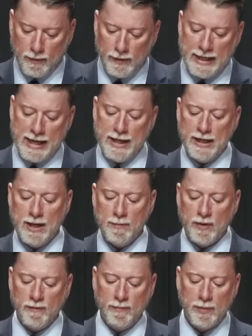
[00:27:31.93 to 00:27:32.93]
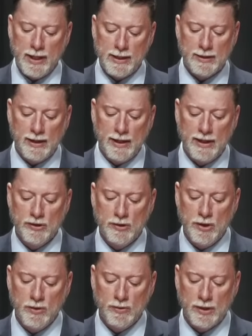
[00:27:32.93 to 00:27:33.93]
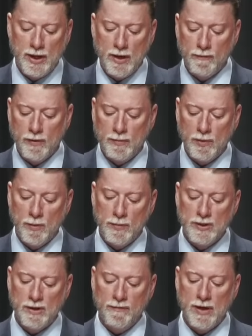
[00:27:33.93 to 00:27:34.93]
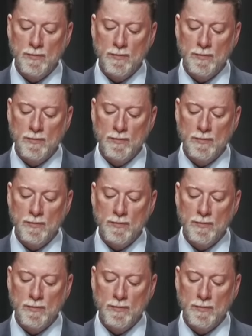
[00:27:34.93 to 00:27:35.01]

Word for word: The idiom of blessing is used here for the purpose of